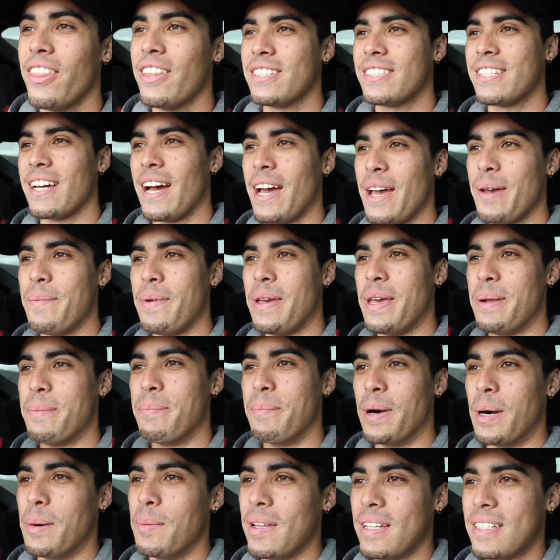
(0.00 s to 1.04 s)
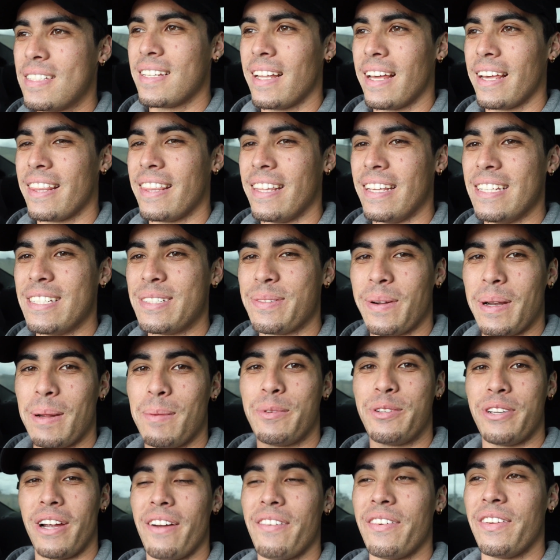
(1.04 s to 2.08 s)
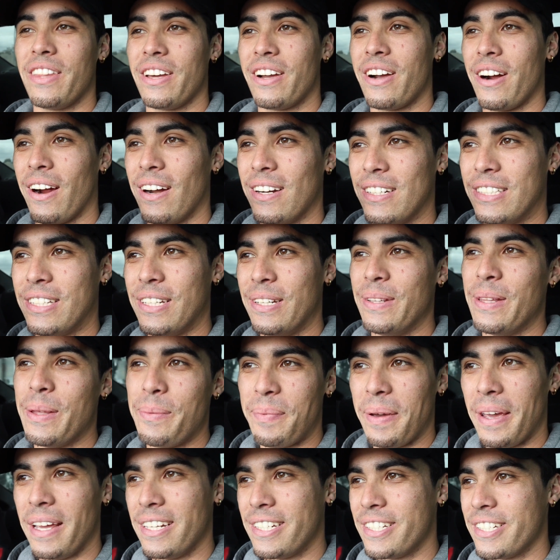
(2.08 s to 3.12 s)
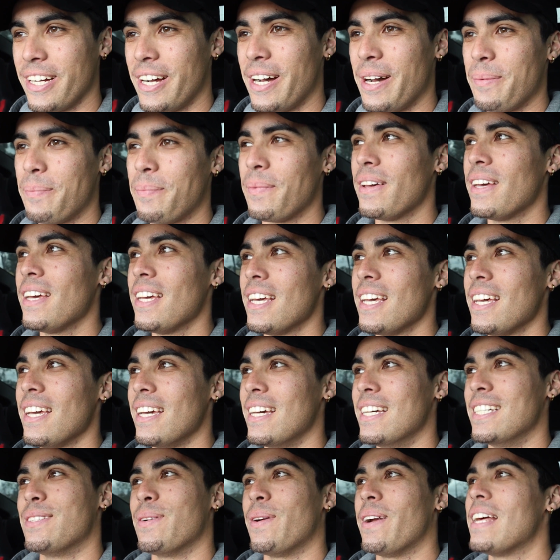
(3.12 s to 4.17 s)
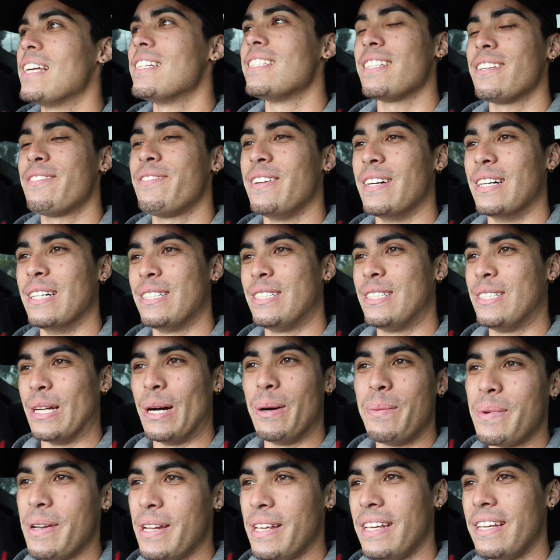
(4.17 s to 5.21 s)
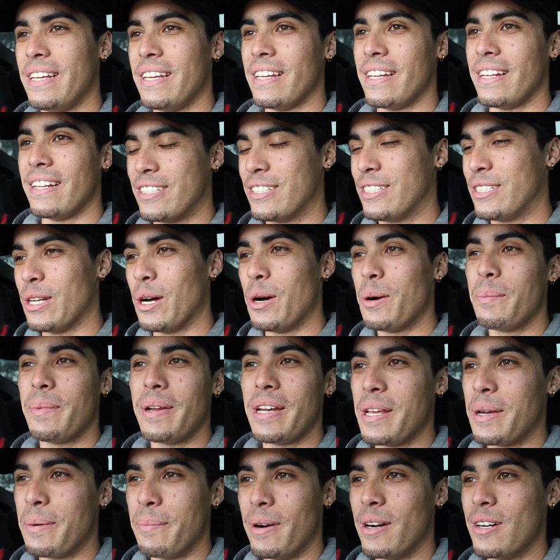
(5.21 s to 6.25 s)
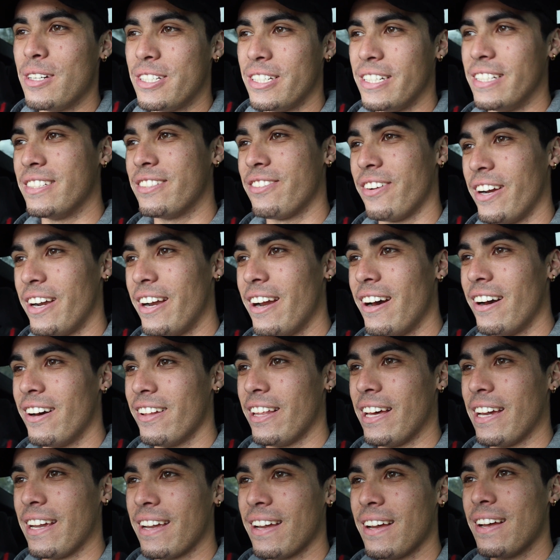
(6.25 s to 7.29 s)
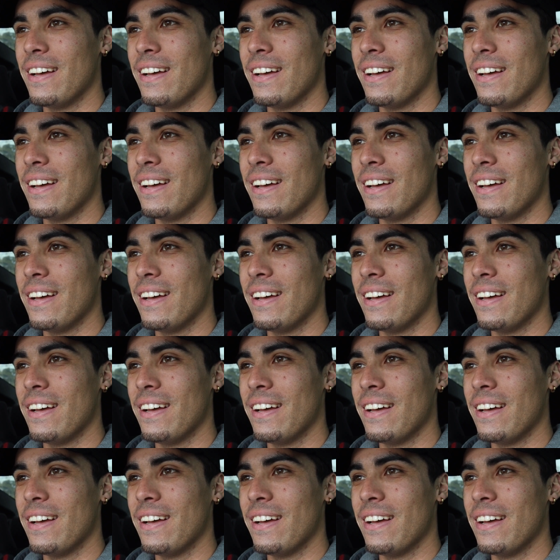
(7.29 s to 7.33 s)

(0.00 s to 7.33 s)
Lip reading: the time in moments like these when I'm driving the car to the paint shop is when I just feel so many emotions right now, like